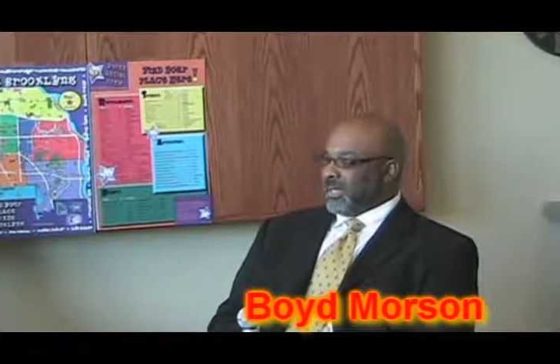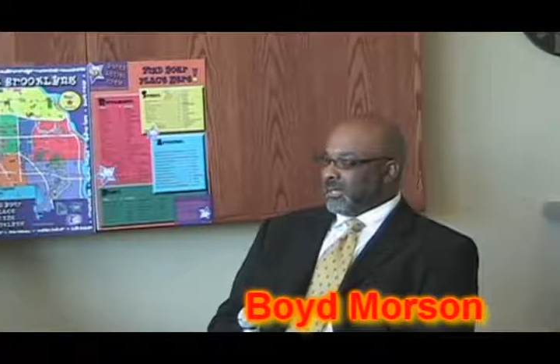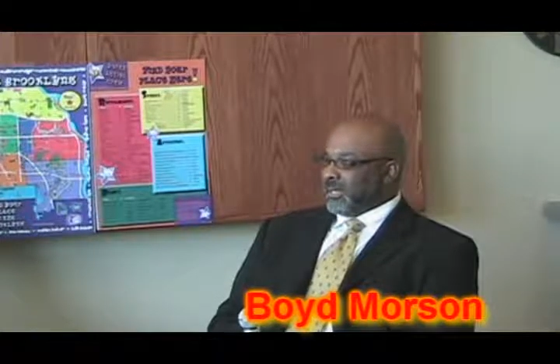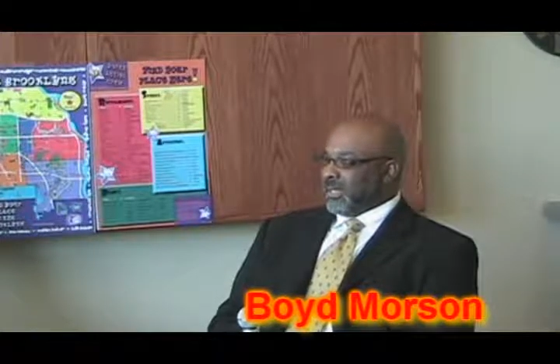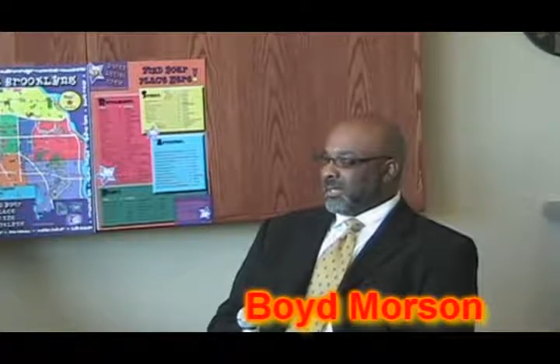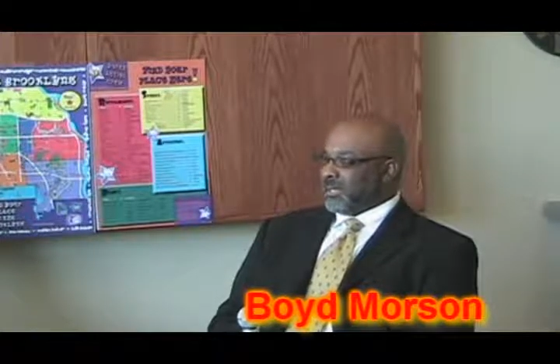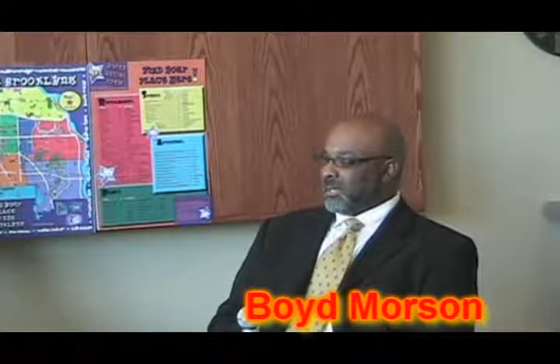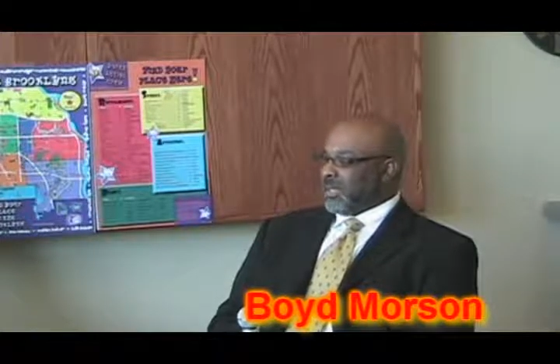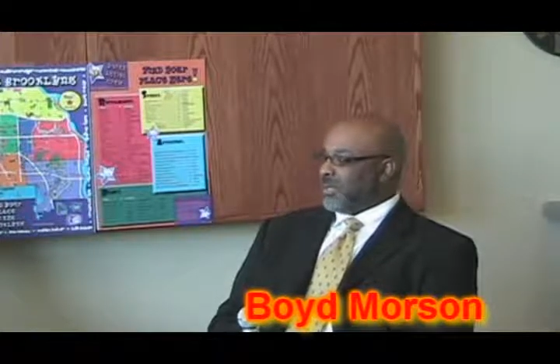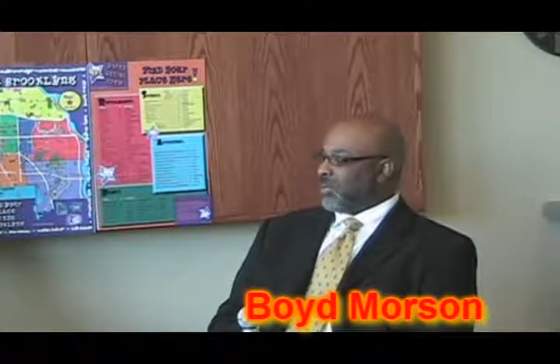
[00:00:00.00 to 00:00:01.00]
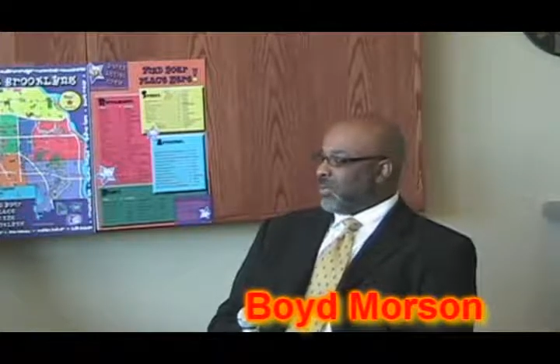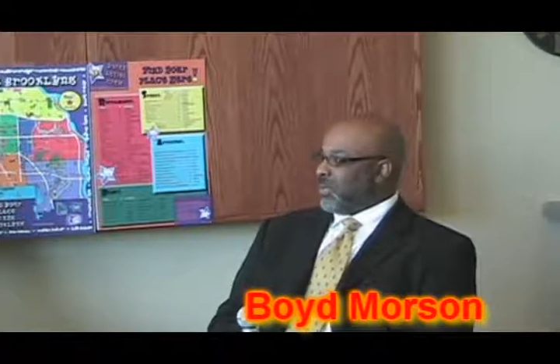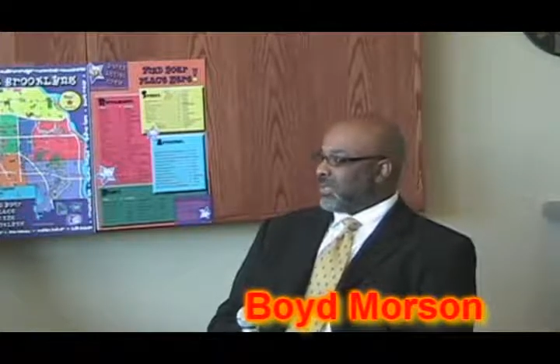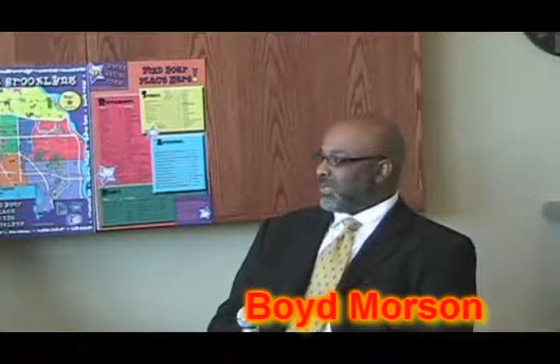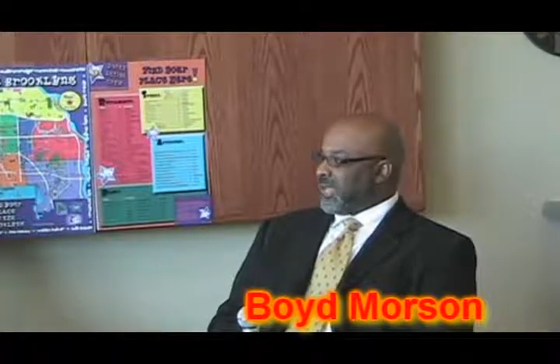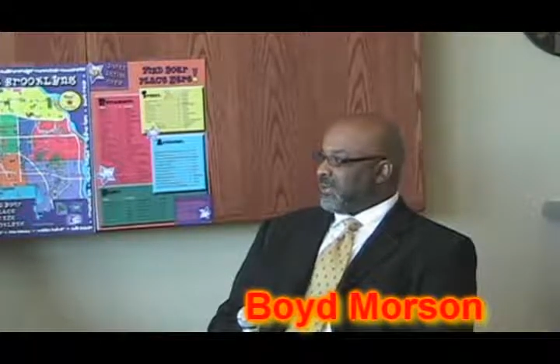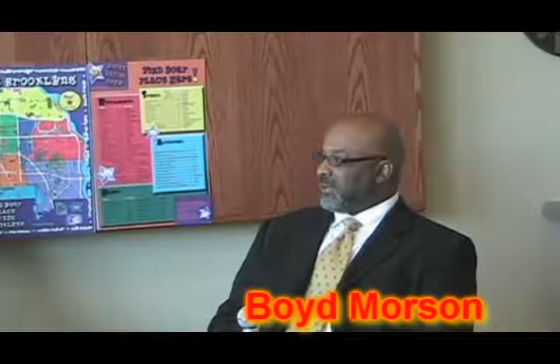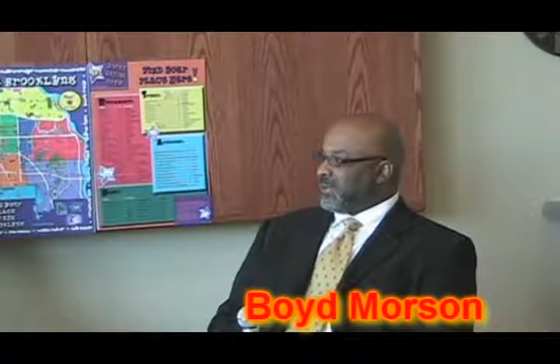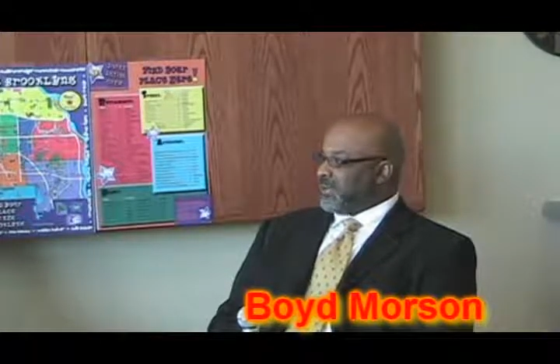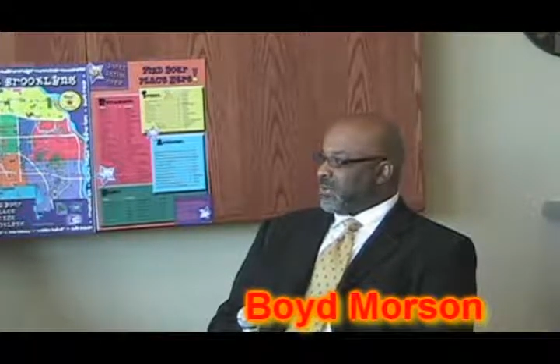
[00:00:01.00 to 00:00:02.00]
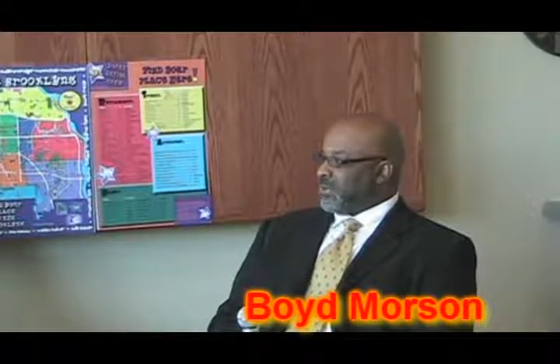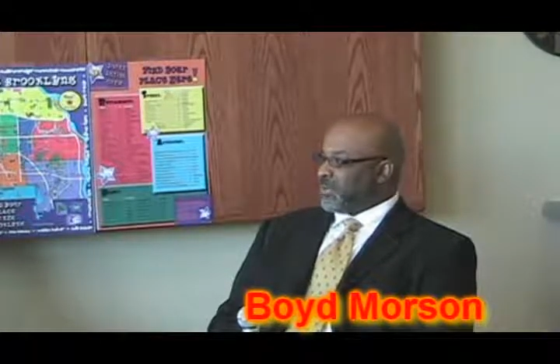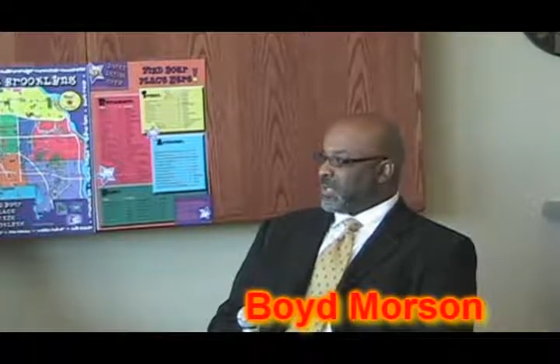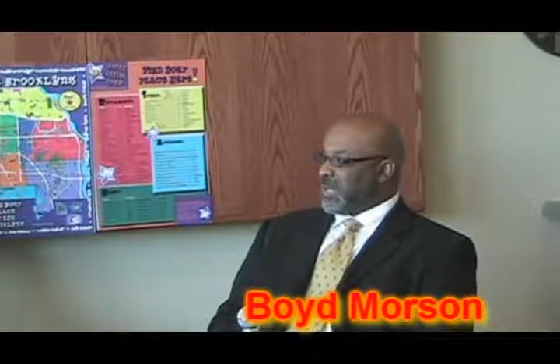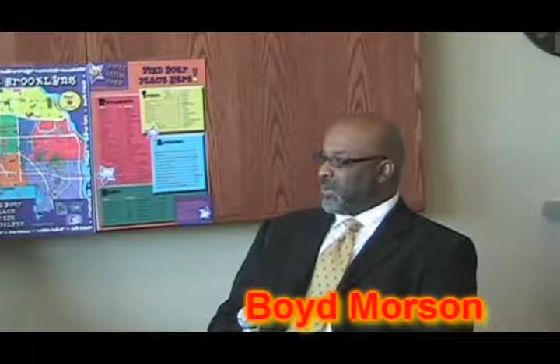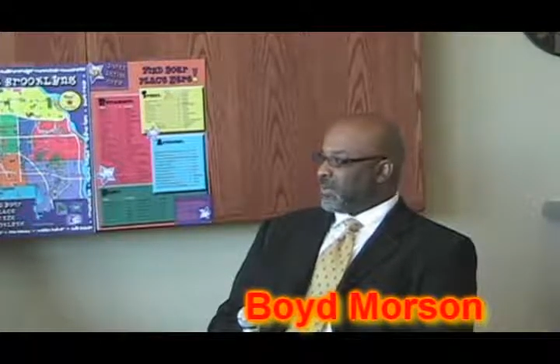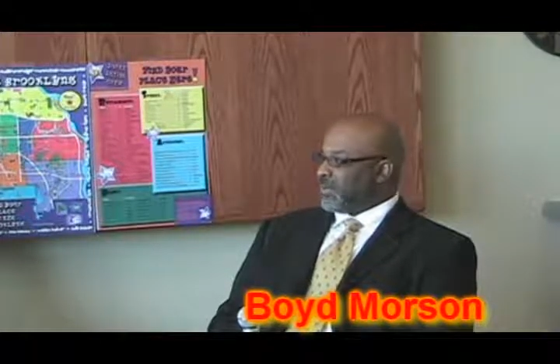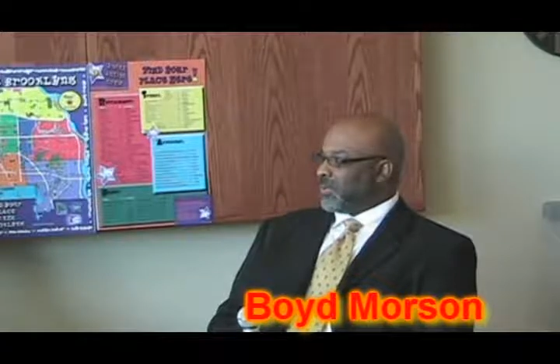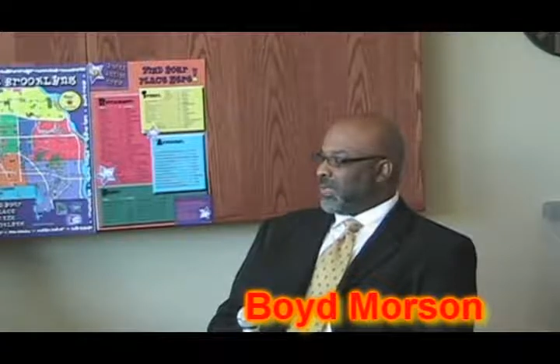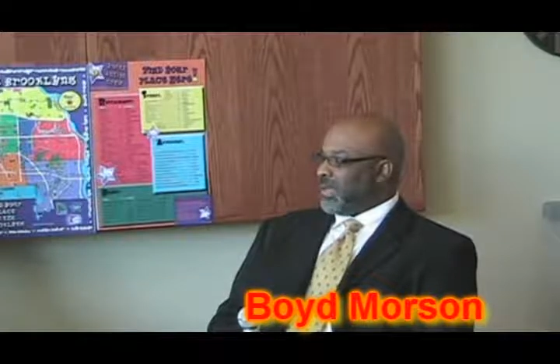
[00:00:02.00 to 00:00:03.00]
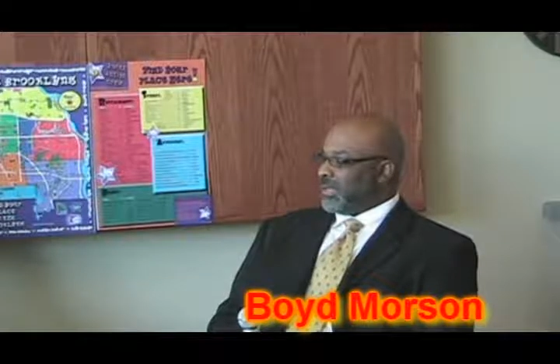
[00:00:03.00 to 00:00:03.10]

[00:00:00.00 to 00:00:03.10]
intent to make sure we establish a youth council